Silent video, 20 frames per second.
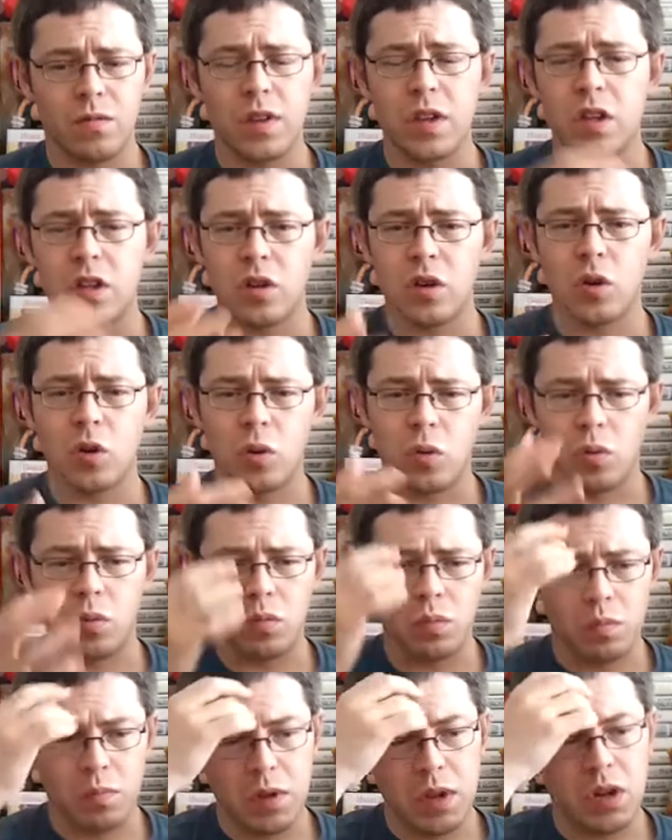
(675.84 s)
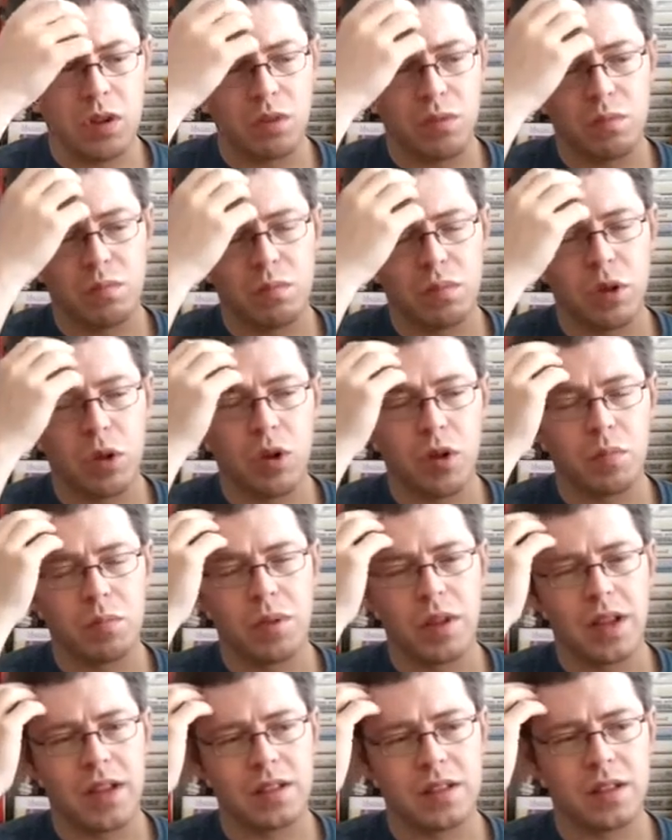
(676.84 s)
video, you know, plug and
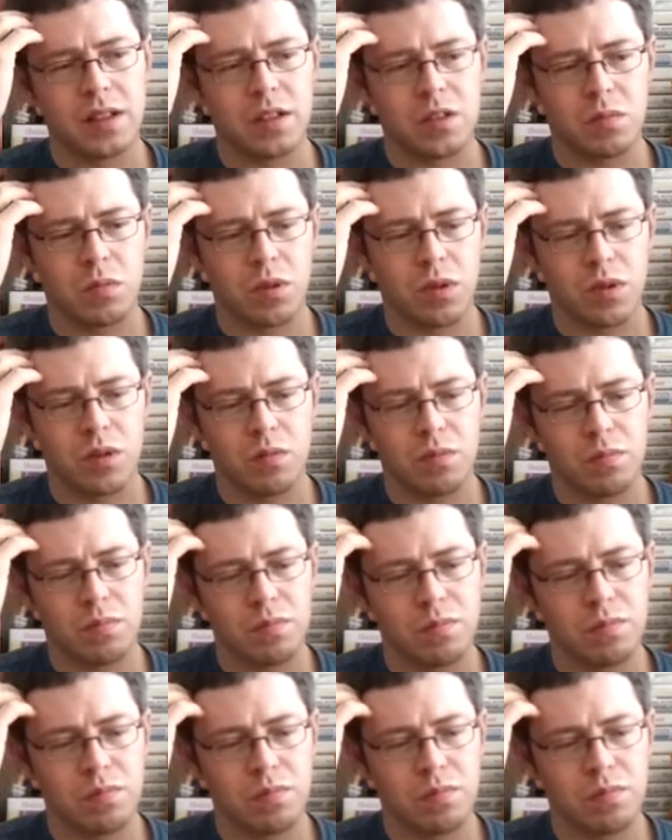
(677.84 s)
play things where,